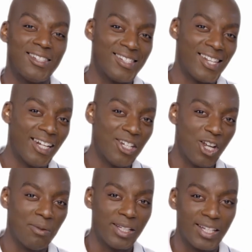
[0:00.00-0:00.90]
Zen
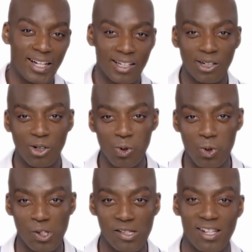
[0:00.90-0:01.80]
non-metallic
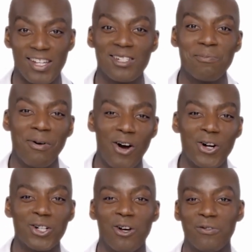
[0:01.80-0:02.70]
inclusions is
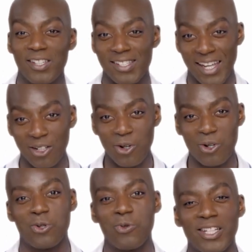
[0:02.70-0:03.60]
part of the Zencore
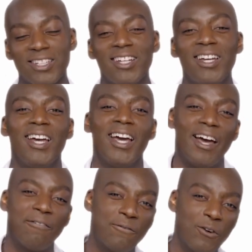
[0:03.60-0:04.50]
suite,
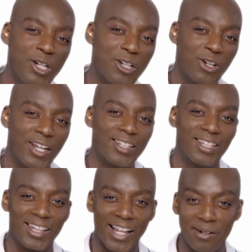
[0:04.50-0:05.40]
a fully
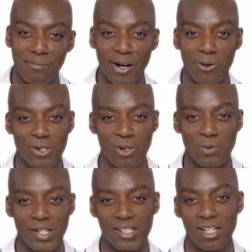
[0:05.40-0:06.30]
connected light microscope
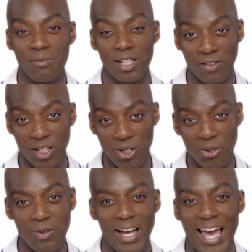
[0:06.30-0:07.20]
system giving
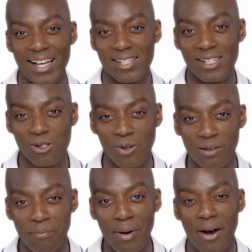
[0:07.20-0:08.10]
you access to
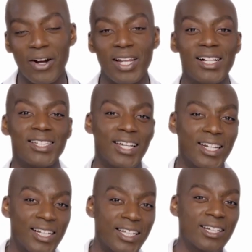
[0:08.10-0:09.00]
unparalleled
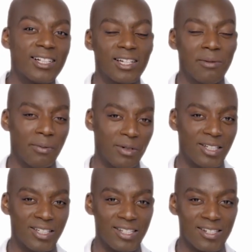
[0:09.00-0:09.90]
analytical
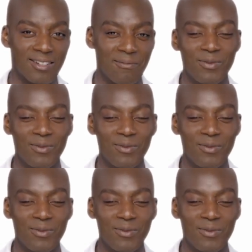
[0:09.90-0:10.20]
capabilities.